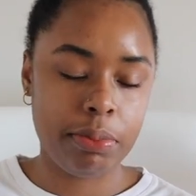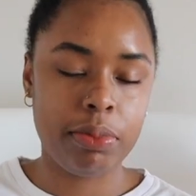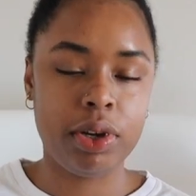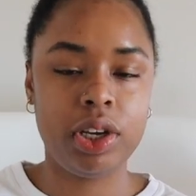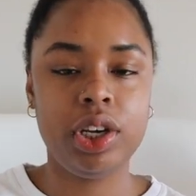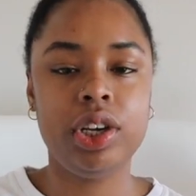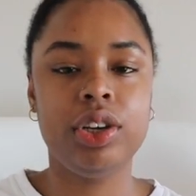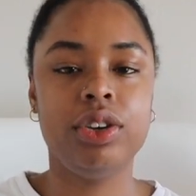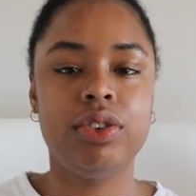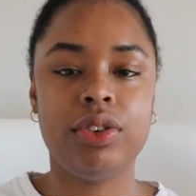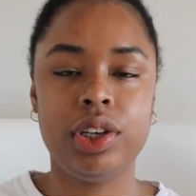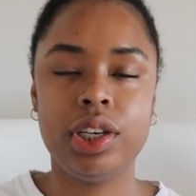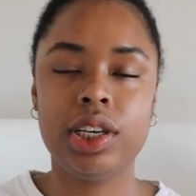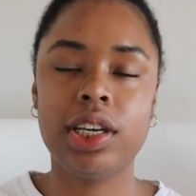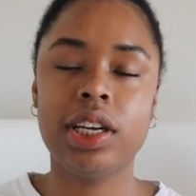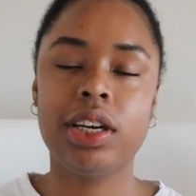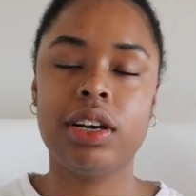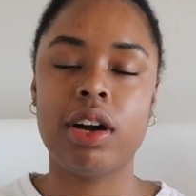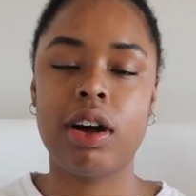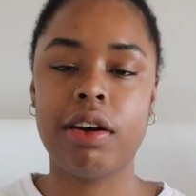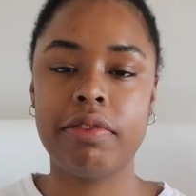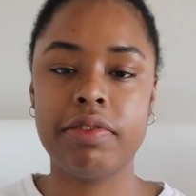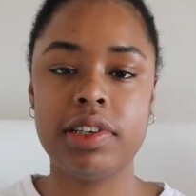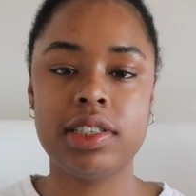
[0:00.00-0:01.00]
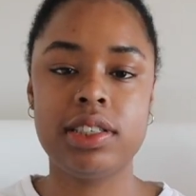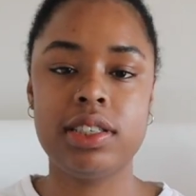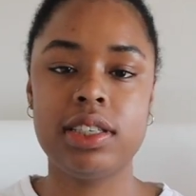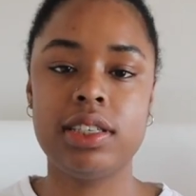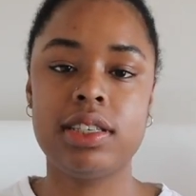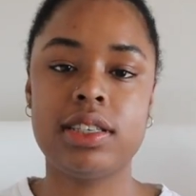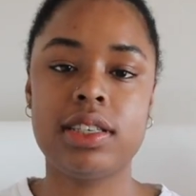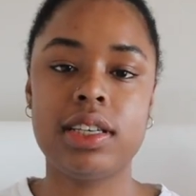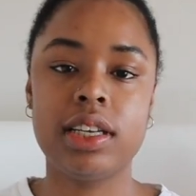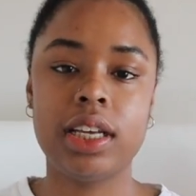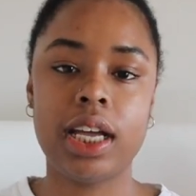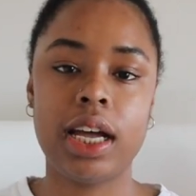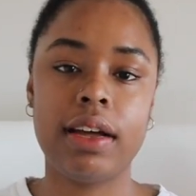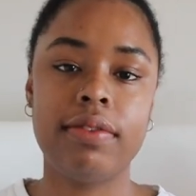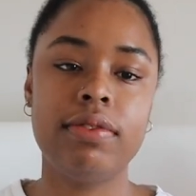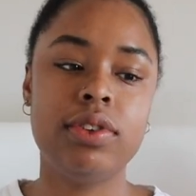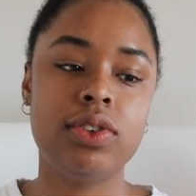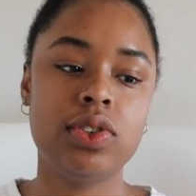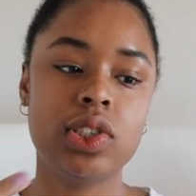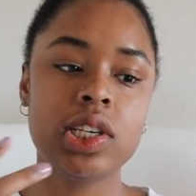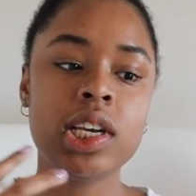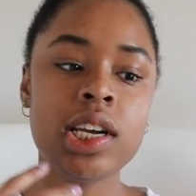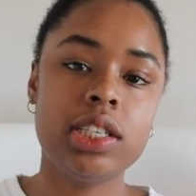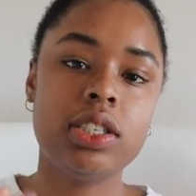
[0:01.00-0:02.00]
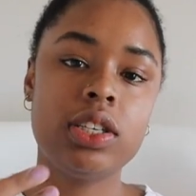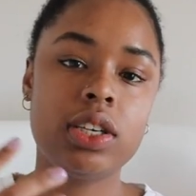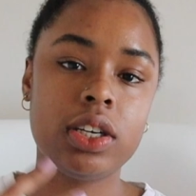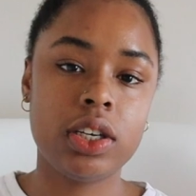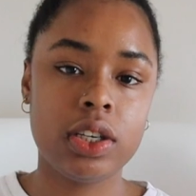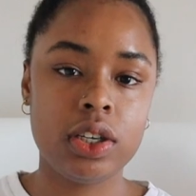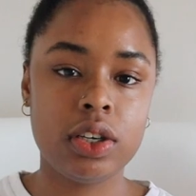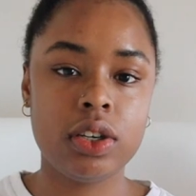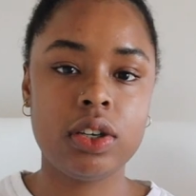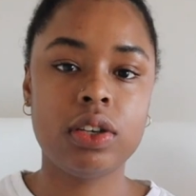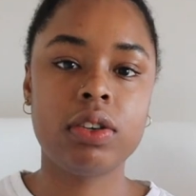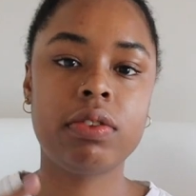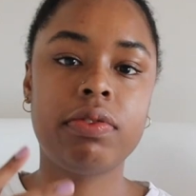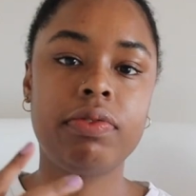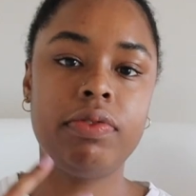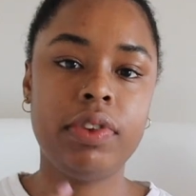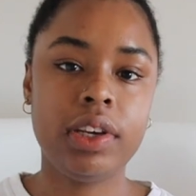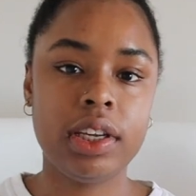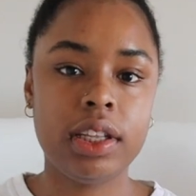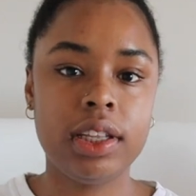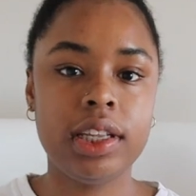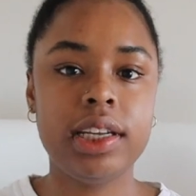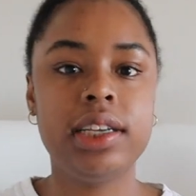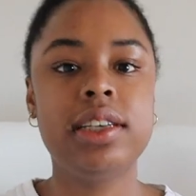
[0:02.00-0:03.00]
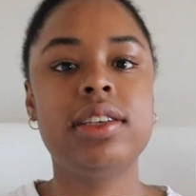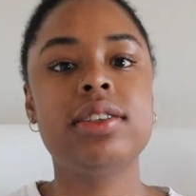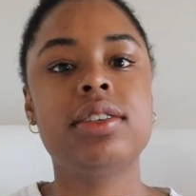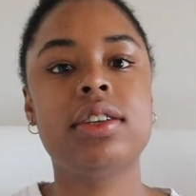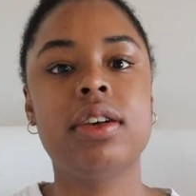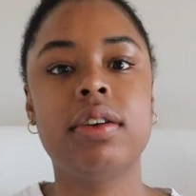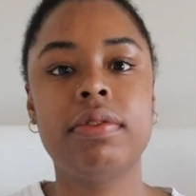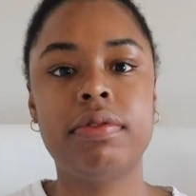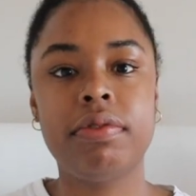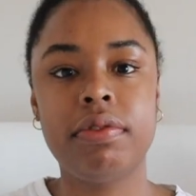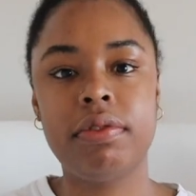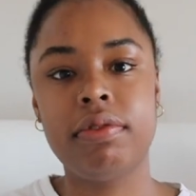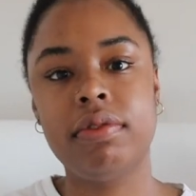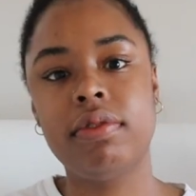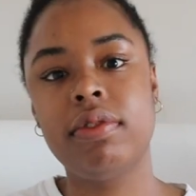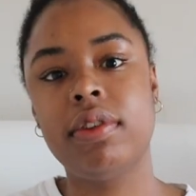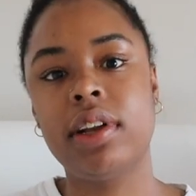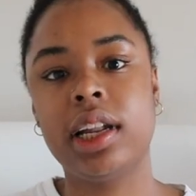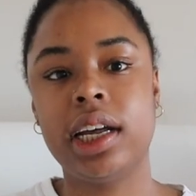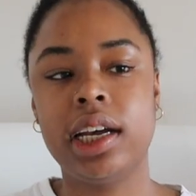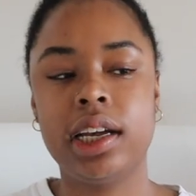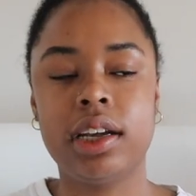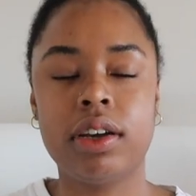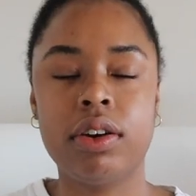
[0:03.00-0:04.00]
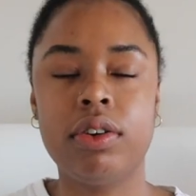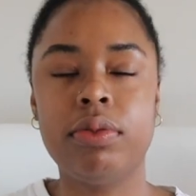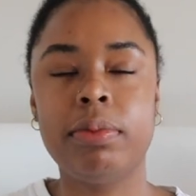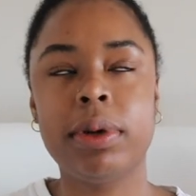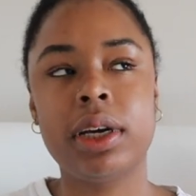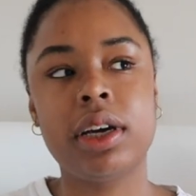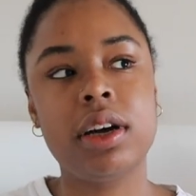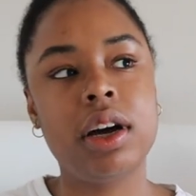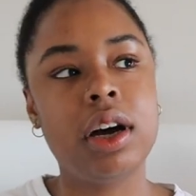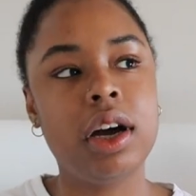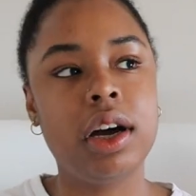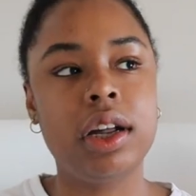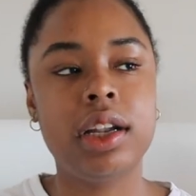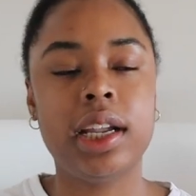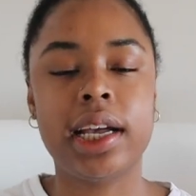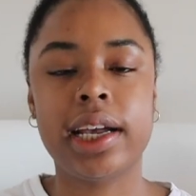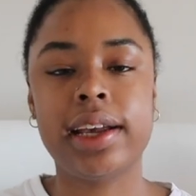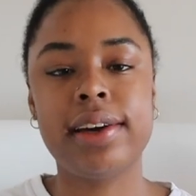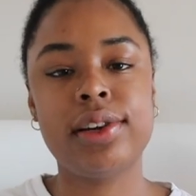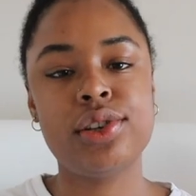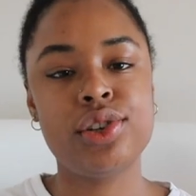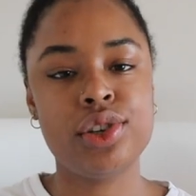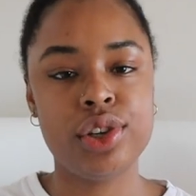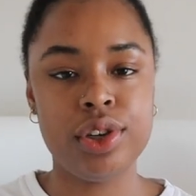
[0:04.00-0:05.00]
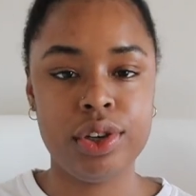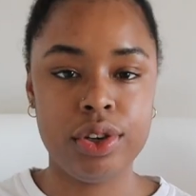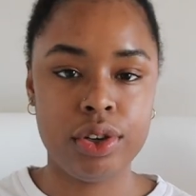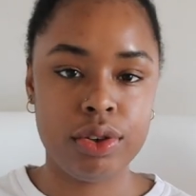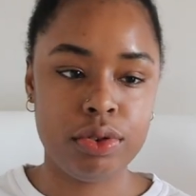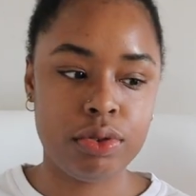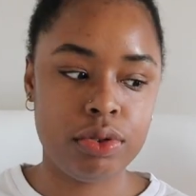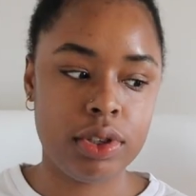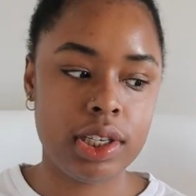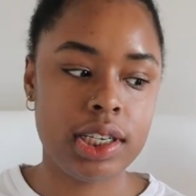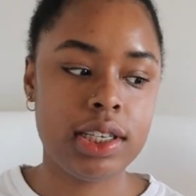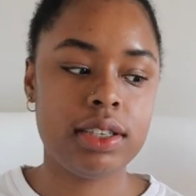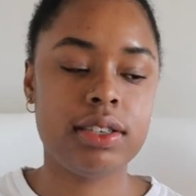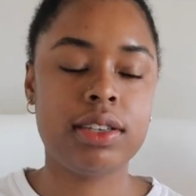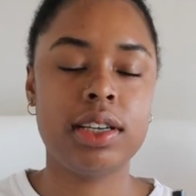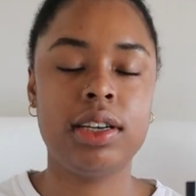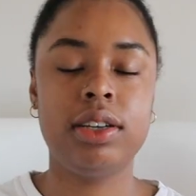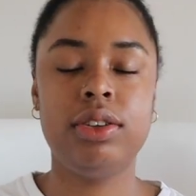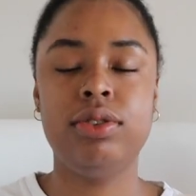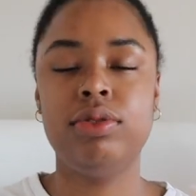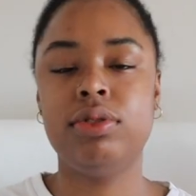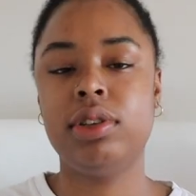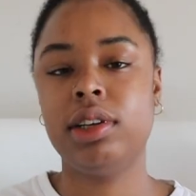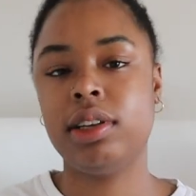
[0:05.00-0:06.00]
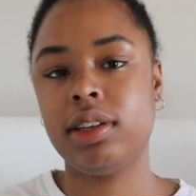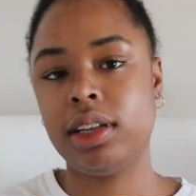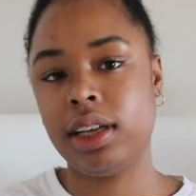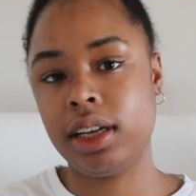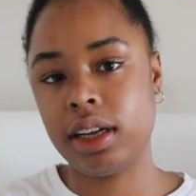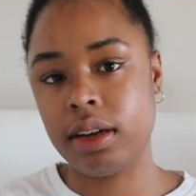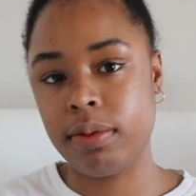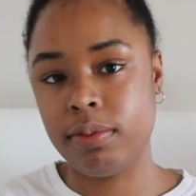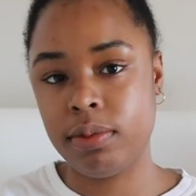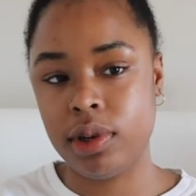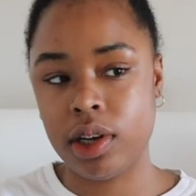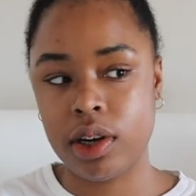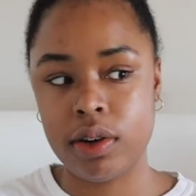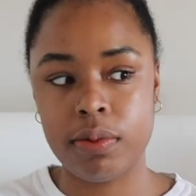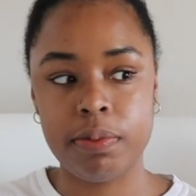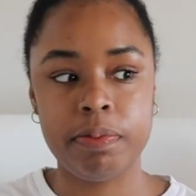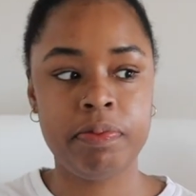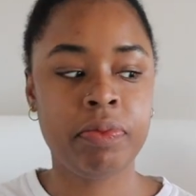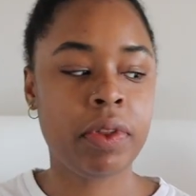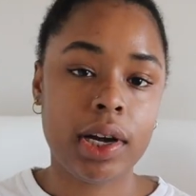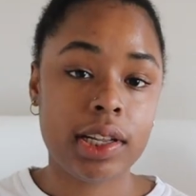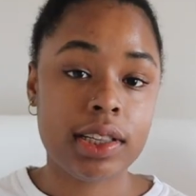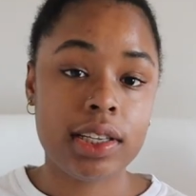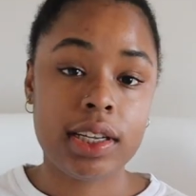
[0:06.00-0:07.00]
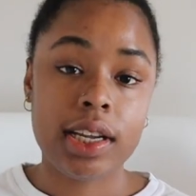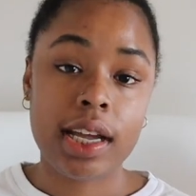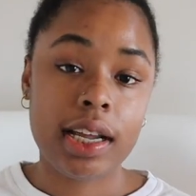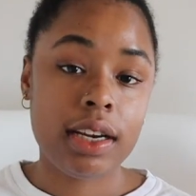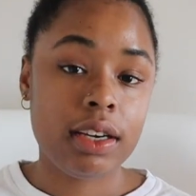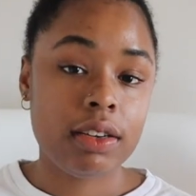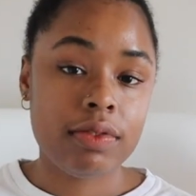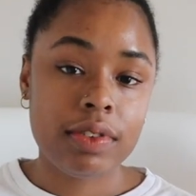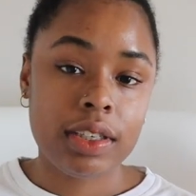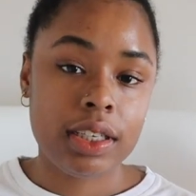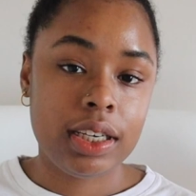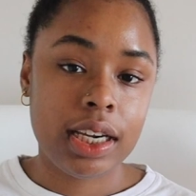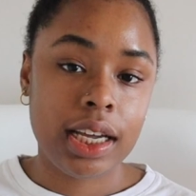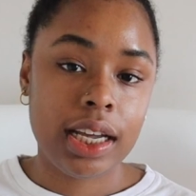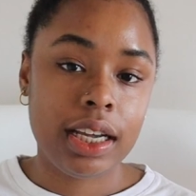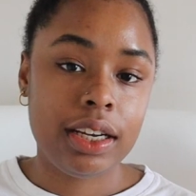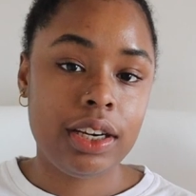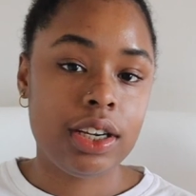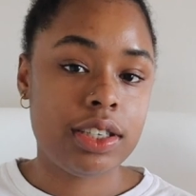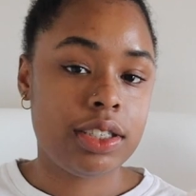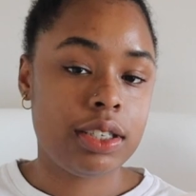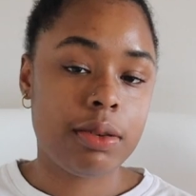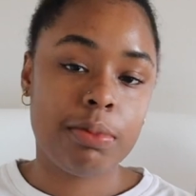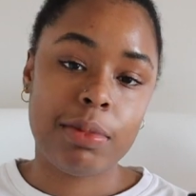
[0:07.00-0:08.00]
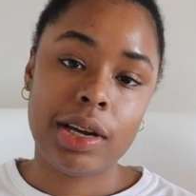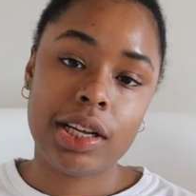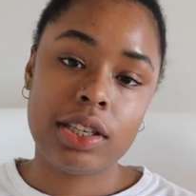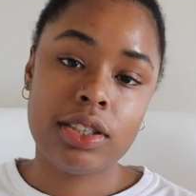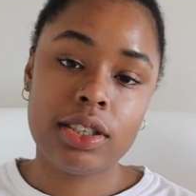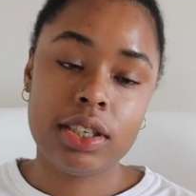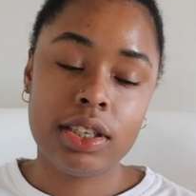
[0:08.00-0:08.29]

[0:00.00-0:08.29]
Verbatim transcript: But you know, you can obviously still have those internal feelings of like, oh my god, like I should know this, like do they think I'm dumb? But at the end of the day, it doesn't matter.